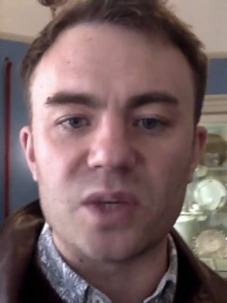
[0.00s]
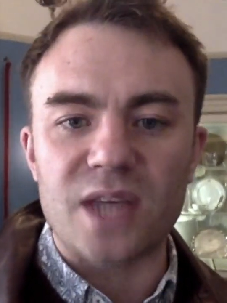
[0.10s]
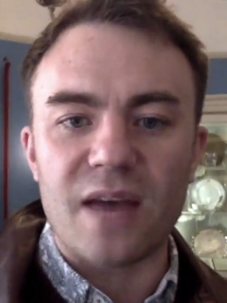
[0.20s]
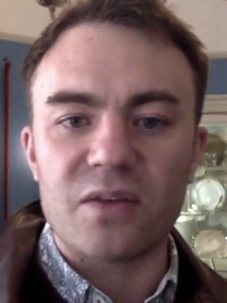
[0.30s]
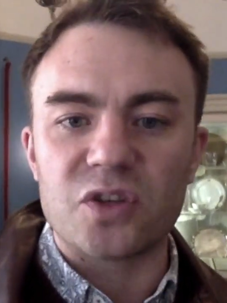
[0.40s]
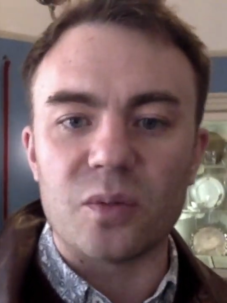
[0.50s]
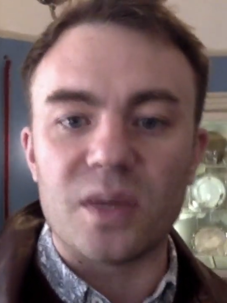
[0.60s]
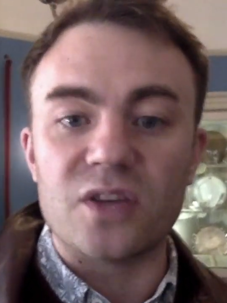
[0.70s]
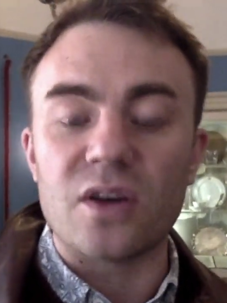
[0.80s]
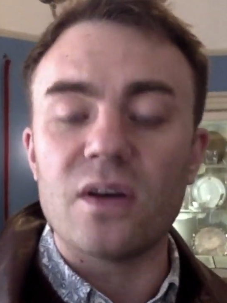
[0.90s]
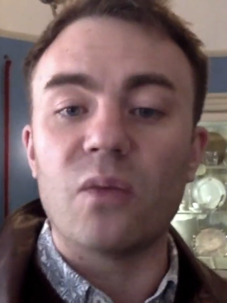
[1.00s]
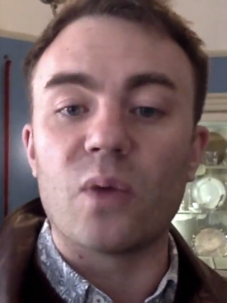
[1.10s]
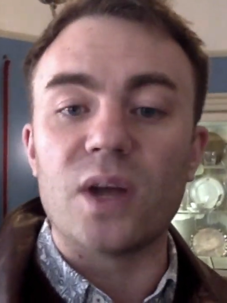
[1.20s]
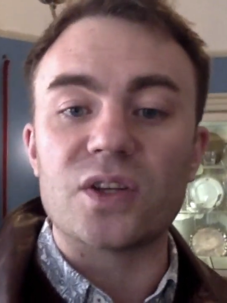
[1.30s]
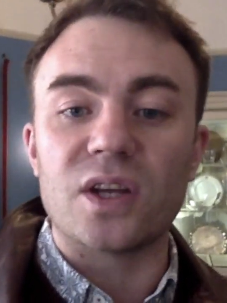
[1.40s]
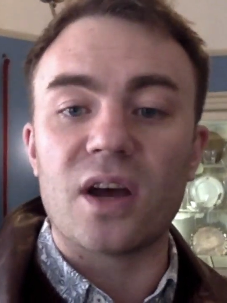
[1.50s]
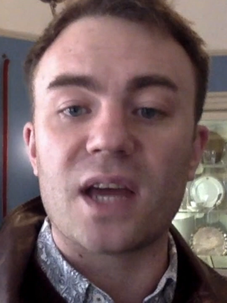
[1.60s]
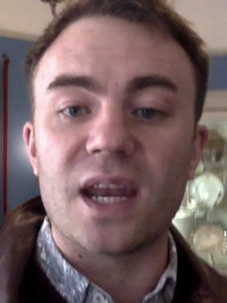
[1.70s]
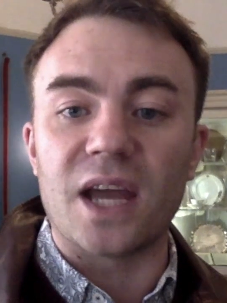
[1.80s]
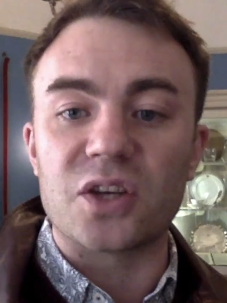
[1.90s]
Miss Havisham is only rich in her
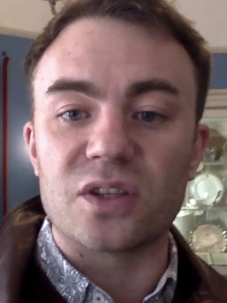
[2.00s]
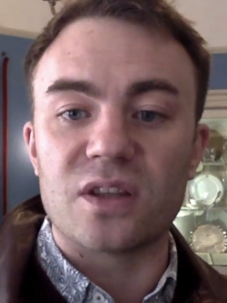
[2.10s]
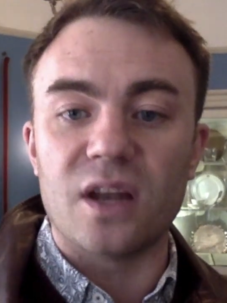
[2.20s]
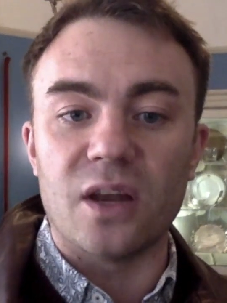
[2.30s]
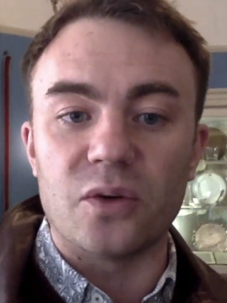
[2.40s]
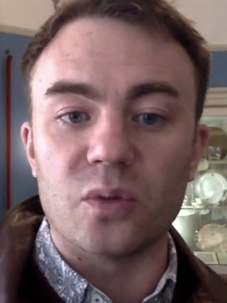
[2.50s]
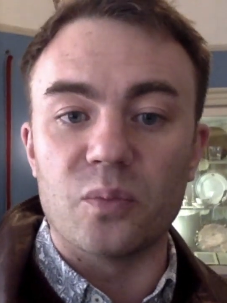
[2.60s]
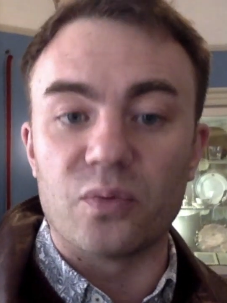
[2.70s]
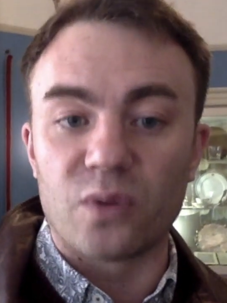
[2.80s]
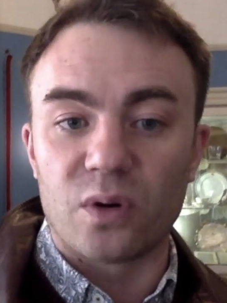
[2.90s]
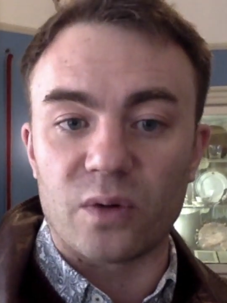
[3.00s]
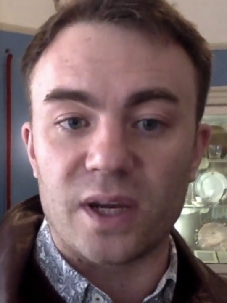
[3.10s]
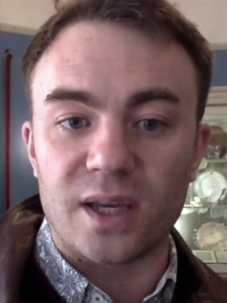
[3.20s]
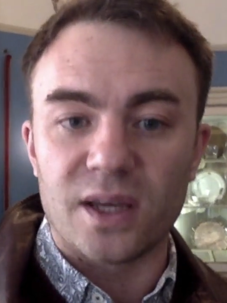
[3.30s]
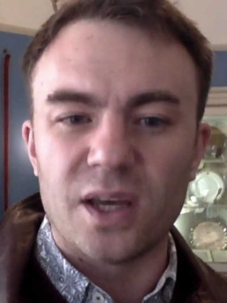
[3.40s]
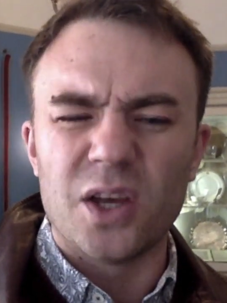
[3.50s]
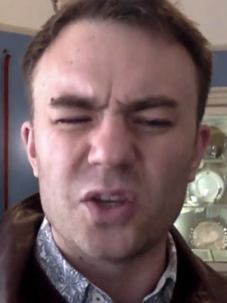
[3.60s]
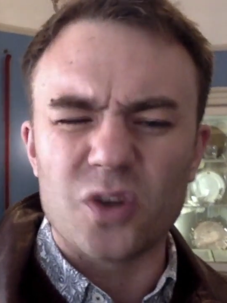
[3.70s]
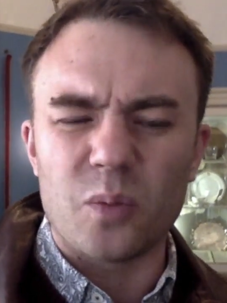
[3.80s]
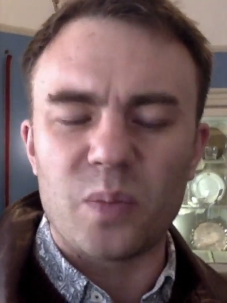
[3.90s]
connection to the local brewery,
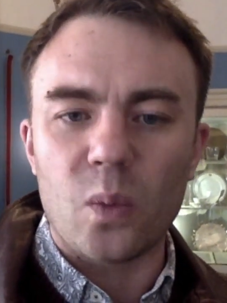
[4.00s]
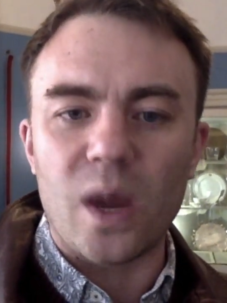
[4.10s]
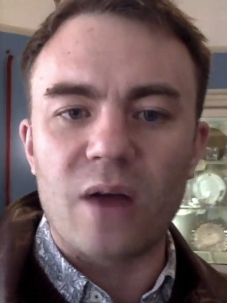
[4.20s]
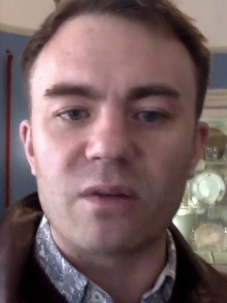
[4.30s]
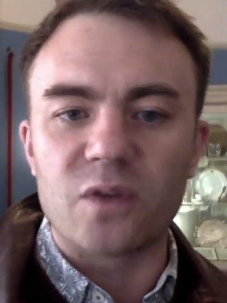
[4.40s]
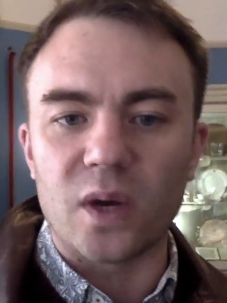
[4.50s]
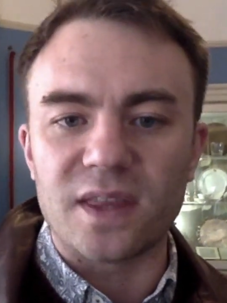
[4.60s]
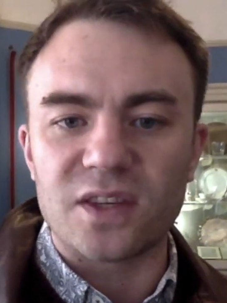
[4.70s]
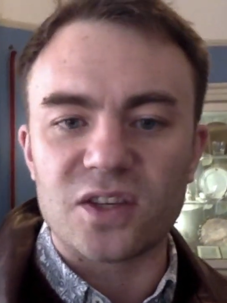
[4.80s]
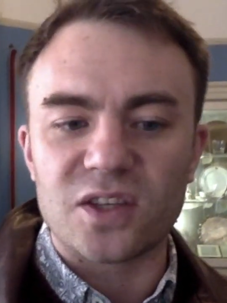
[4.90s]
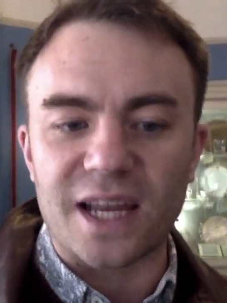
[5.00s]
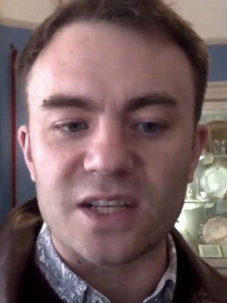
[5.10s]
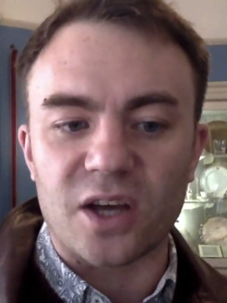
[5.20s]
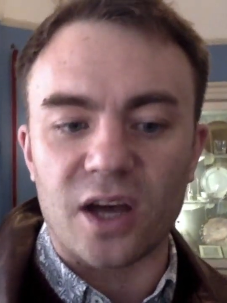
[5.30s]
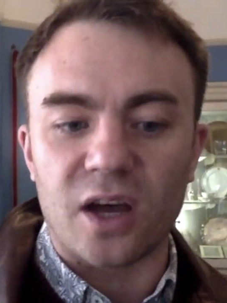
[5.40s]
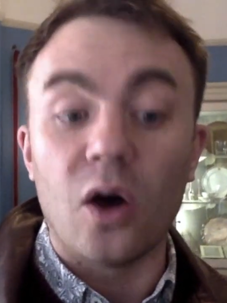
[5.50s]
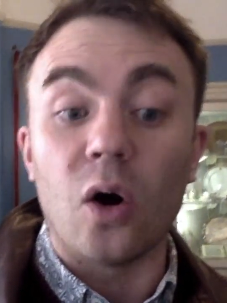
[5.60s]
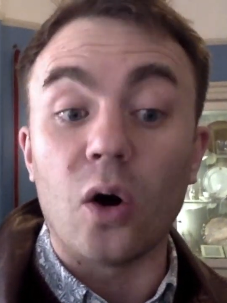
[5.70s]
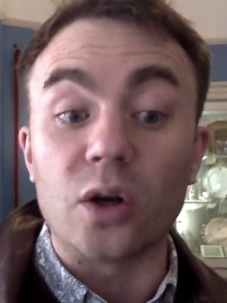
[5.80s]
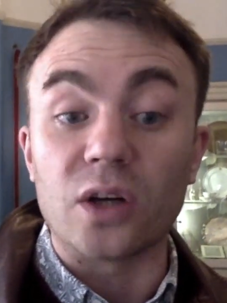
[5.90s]
so beware of calling this a satire
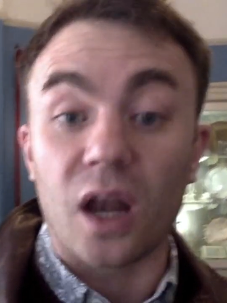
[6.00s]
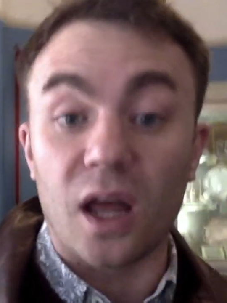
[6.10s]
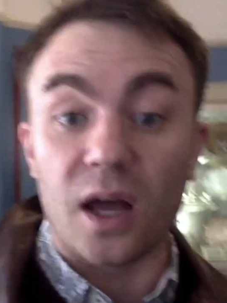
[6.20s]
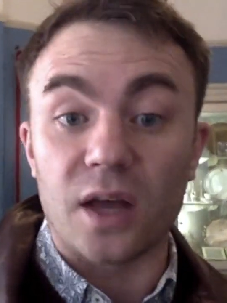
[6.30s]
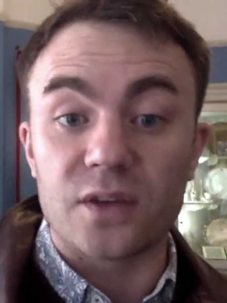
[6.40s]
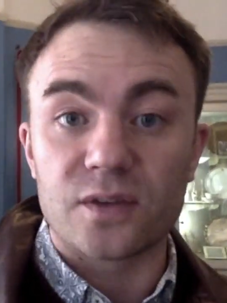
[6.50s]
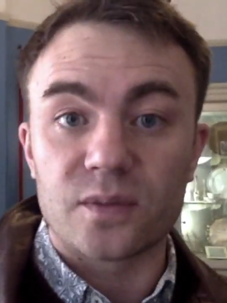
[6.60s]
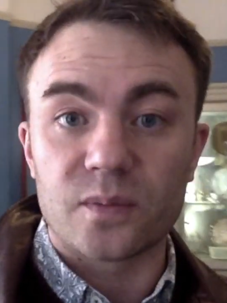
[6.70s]
on class.